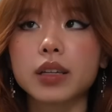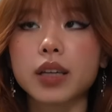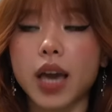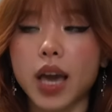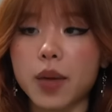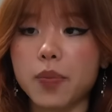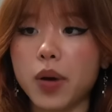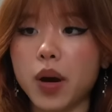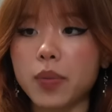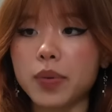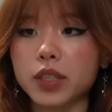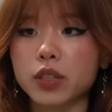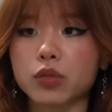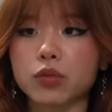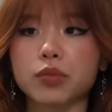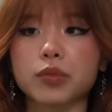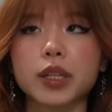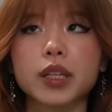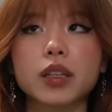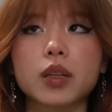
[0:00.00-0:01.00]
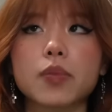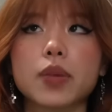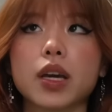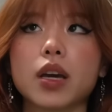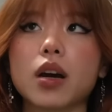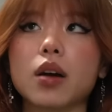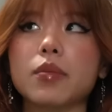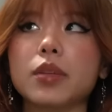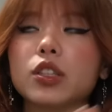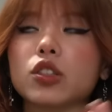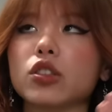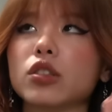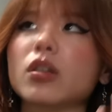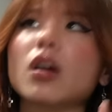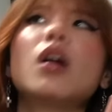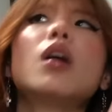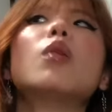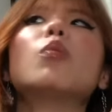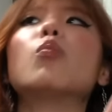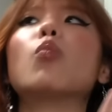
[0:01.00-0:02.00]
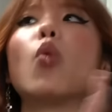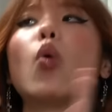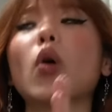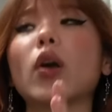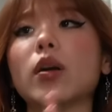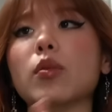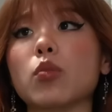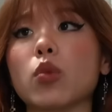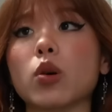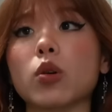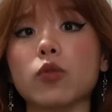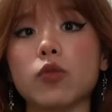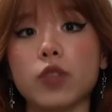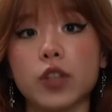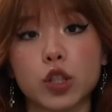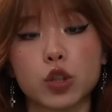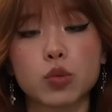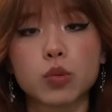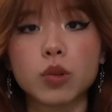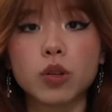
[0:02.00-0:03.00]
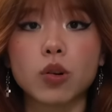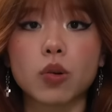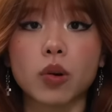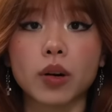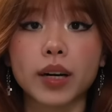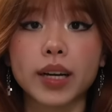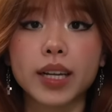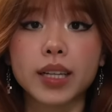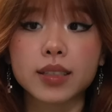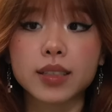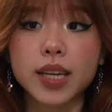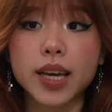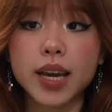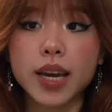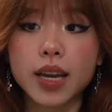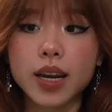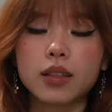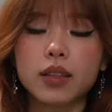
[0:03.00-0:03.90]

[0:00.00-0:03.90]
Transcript: K-pop is really becoming just more and more visual oriented.